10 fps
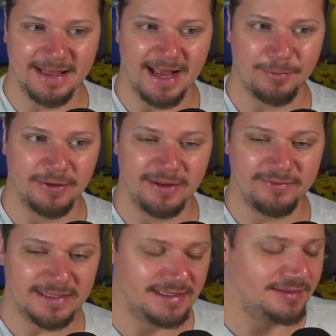I believe
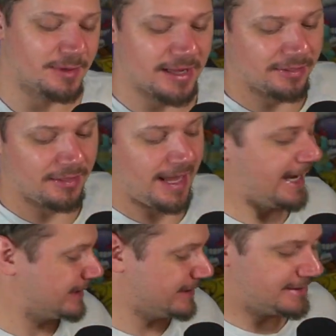this is my
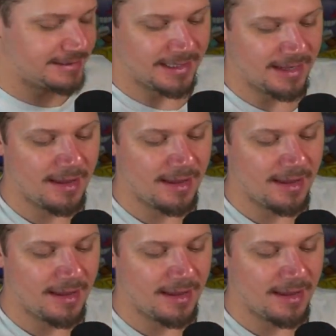last